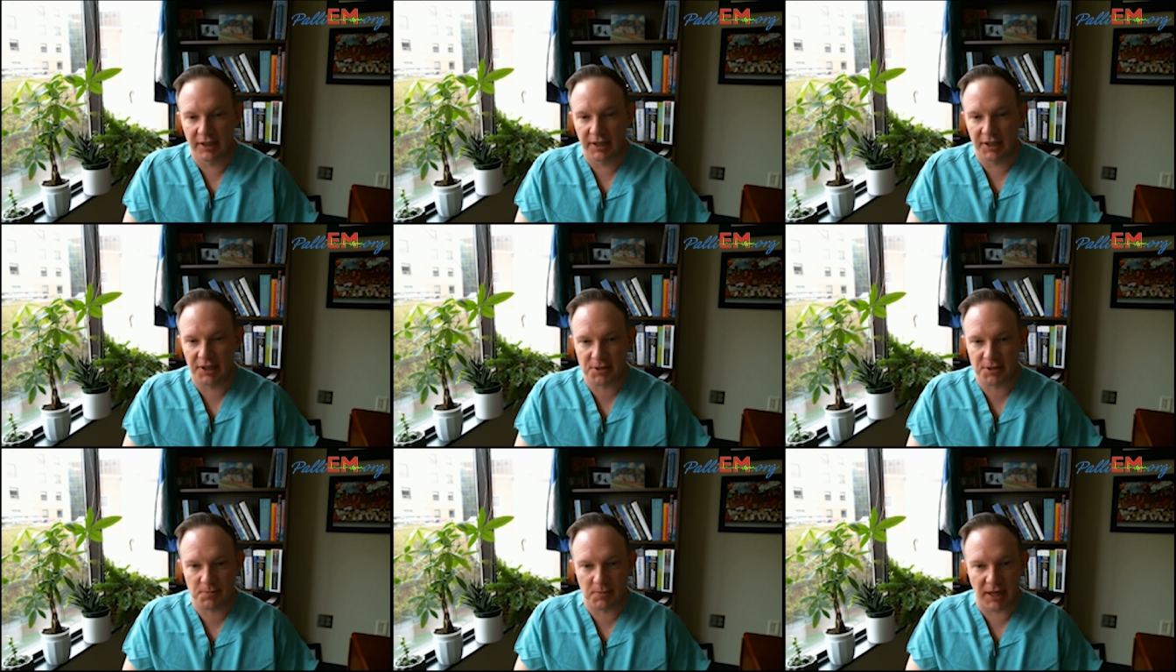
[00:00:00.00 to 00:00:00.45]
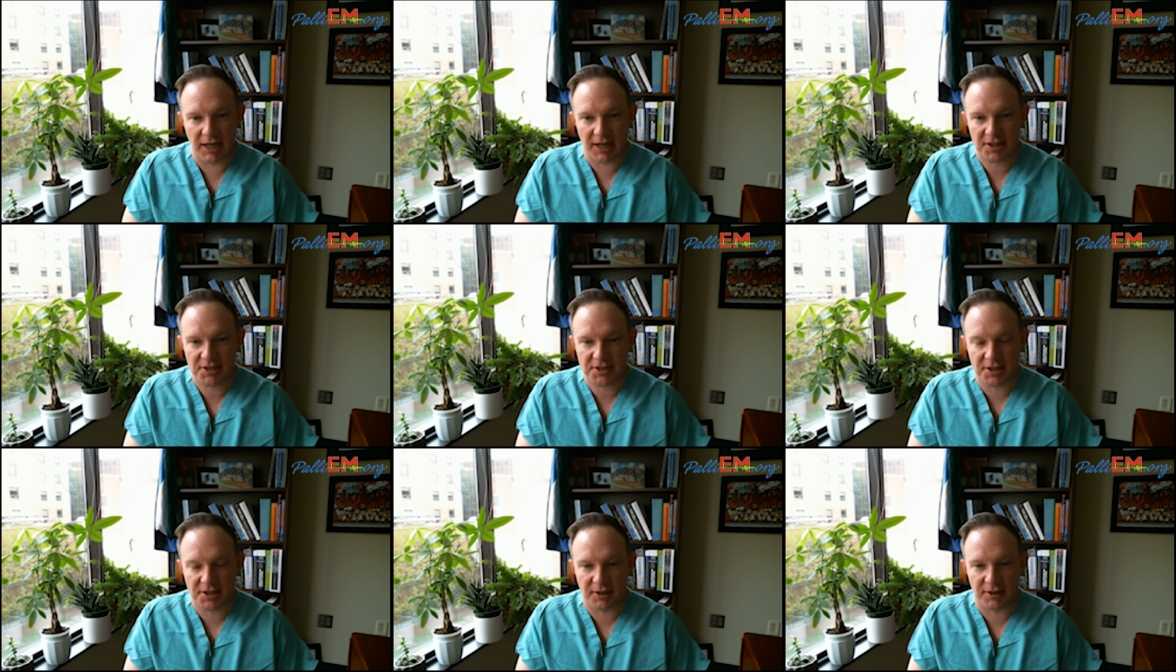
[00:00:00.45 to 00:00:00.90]
He's
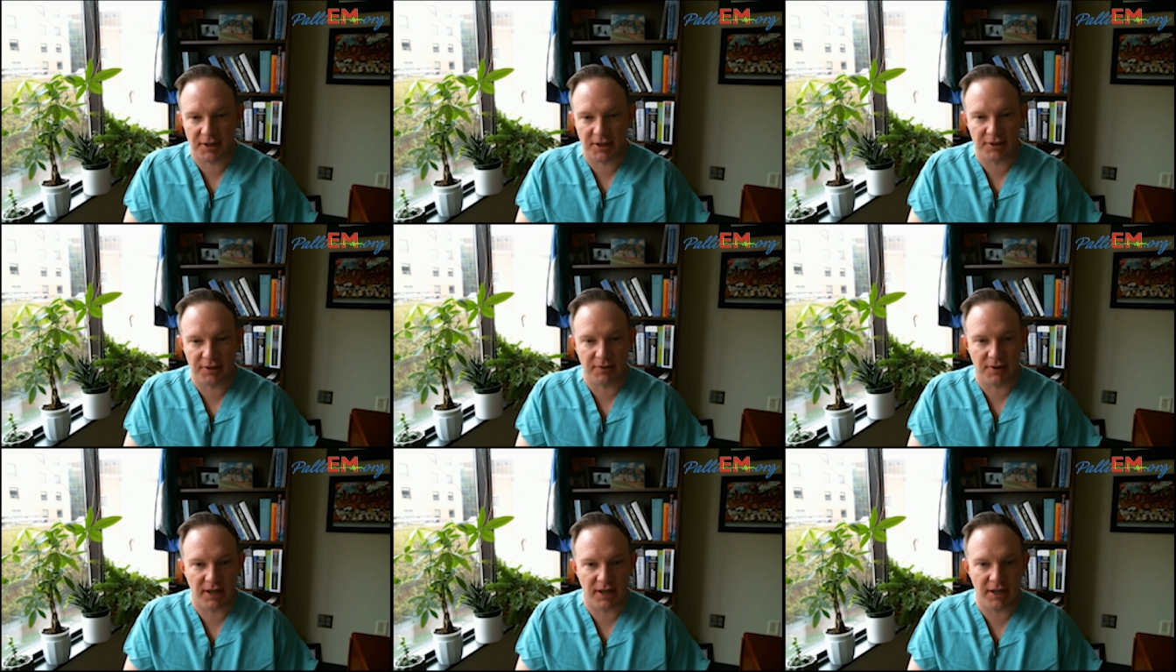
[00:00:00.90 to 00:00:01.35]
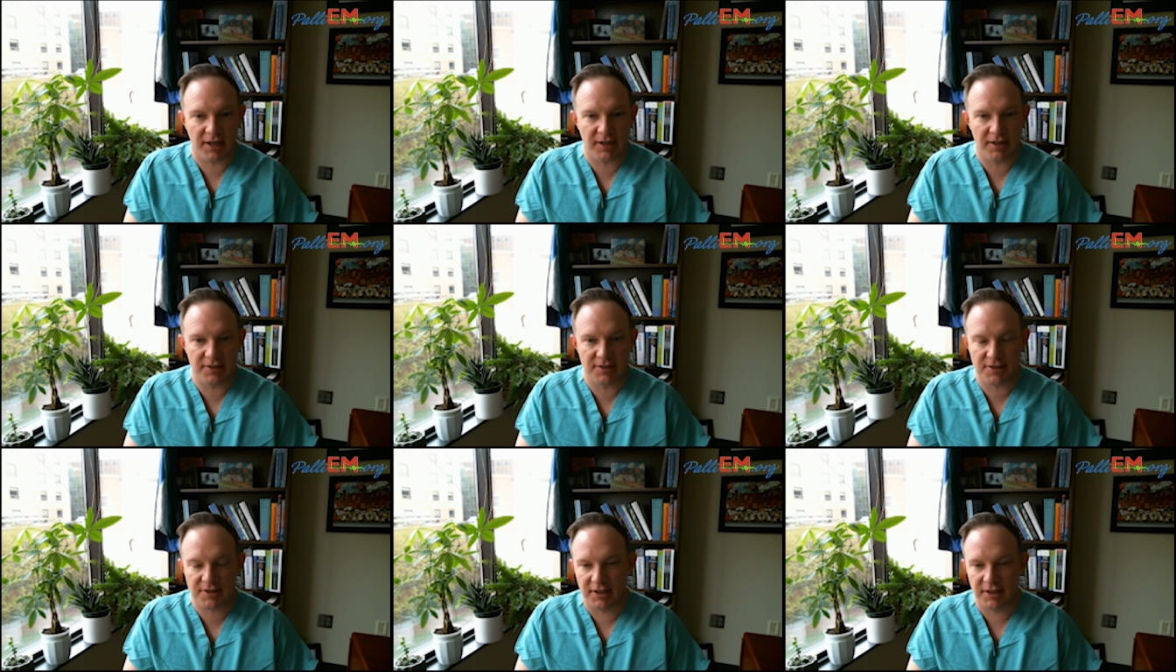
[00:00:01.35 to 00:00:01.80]
maxed out on
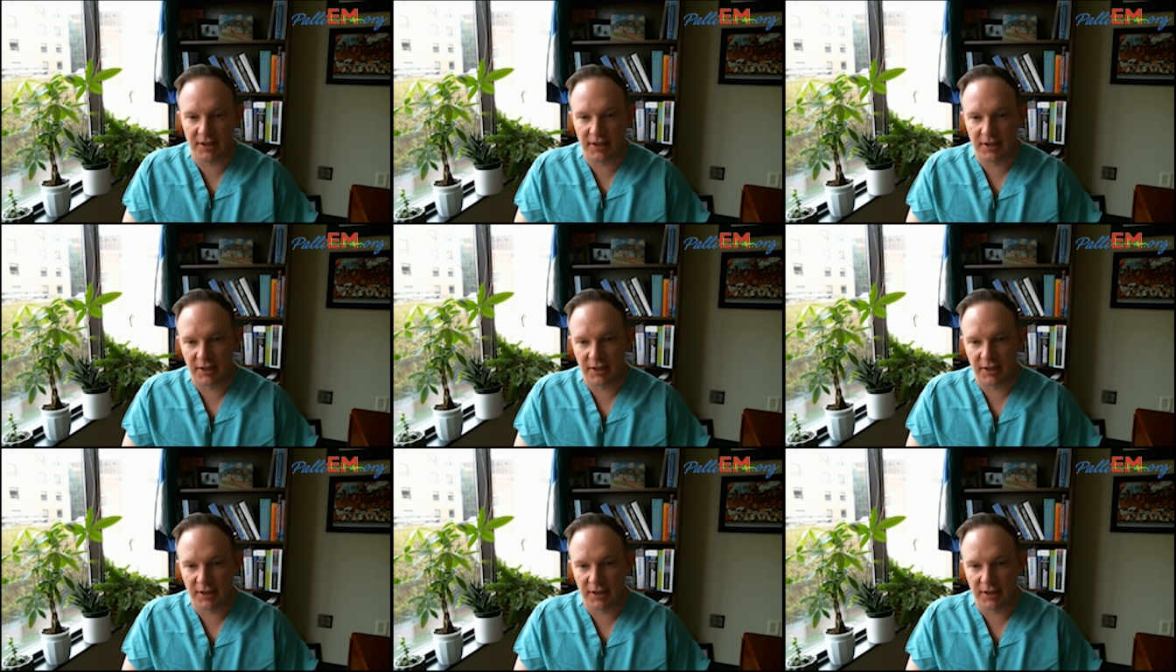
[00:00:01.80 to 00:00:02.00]
grays.